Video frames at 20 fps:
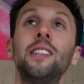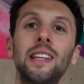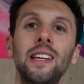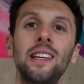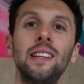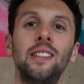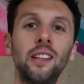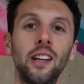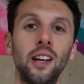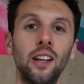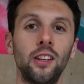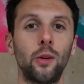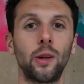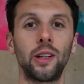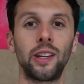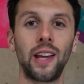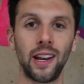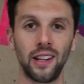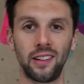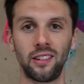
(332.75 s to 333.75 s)
easier so I can
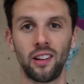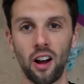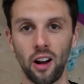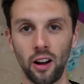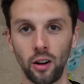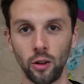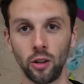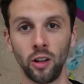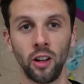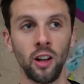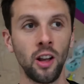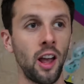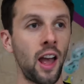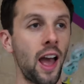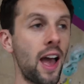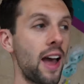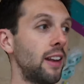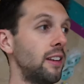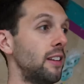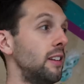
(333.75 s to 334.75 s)
get it dialed
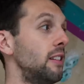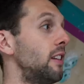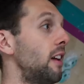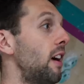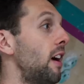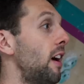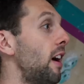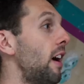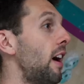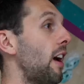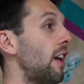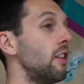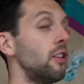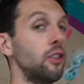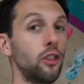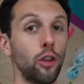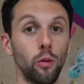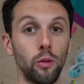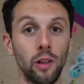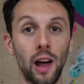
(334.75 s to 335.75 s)
and
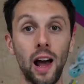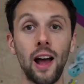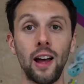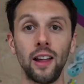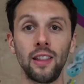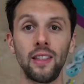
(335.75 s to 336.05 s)
do that.